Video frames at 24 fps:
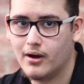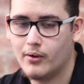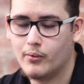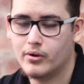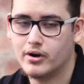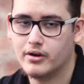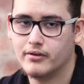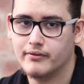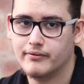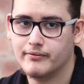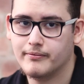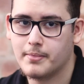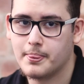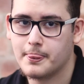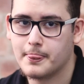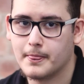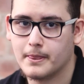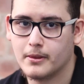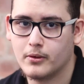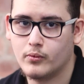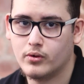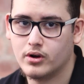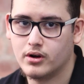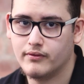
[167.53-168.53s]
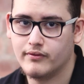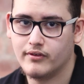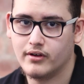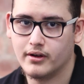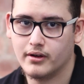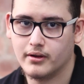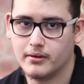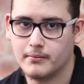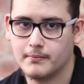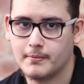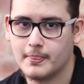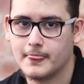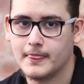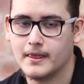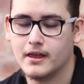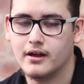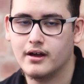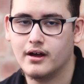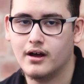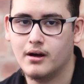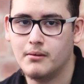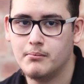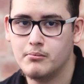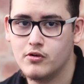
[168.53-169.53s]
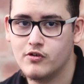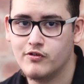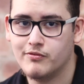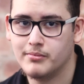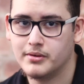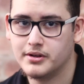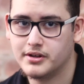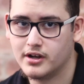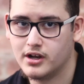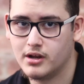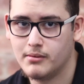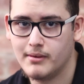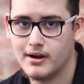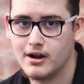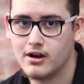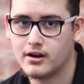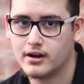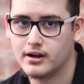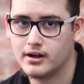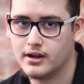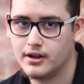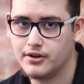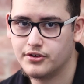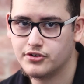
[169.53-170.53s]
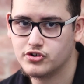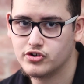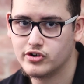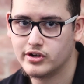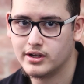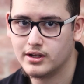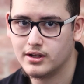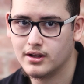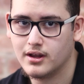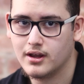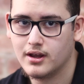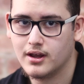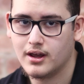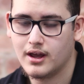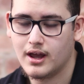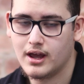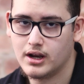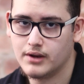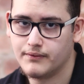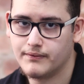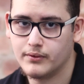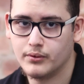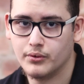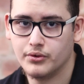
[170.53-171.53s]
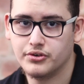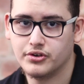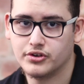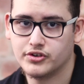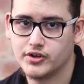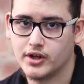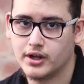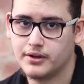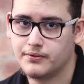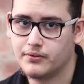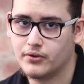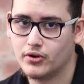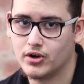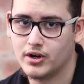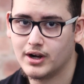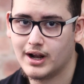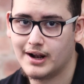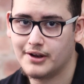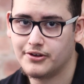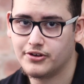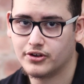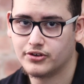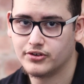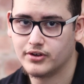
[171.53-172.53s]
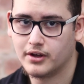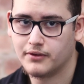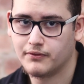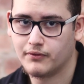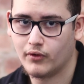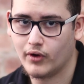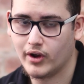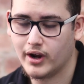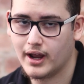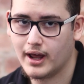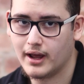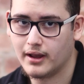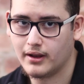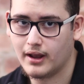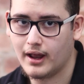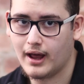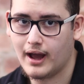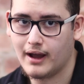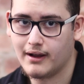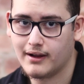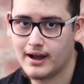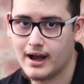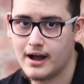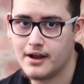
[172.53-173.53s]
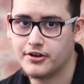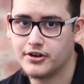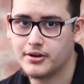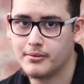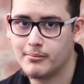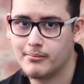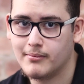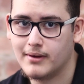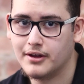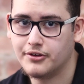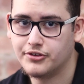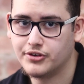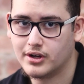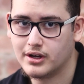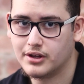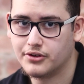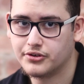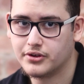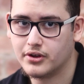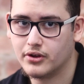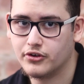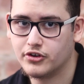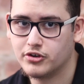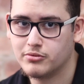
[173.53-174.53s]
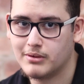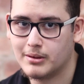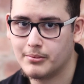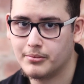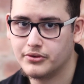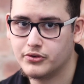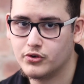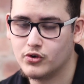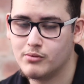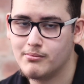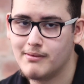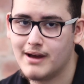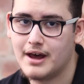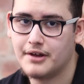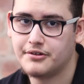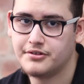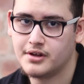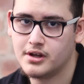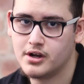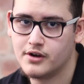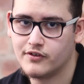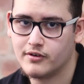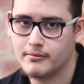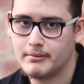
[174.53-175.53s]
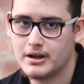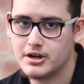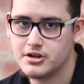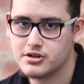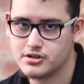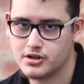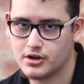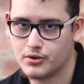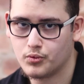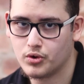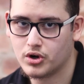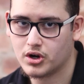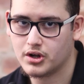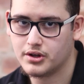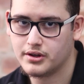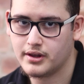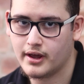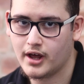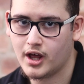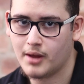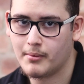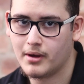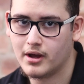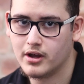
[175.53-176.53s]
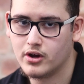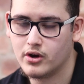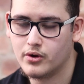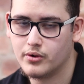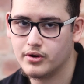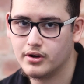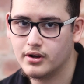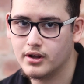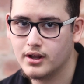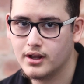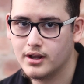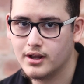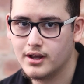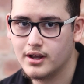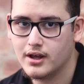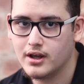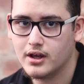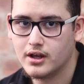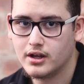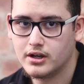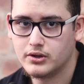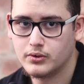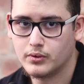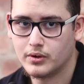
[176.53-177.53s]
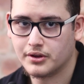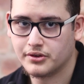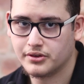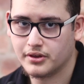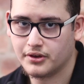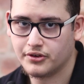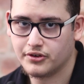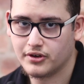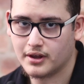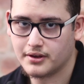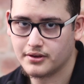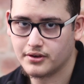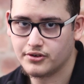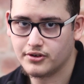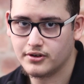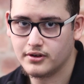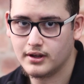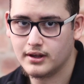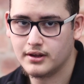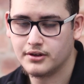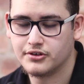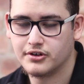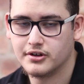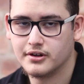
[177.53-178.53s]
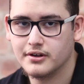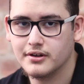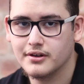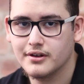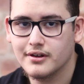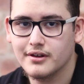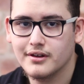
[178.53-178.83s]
one of the a movement in American history and if it was successful or not successful. And I got some of my study skills to be able to amass that information and work on that on my own, doing things like this in NAISNY.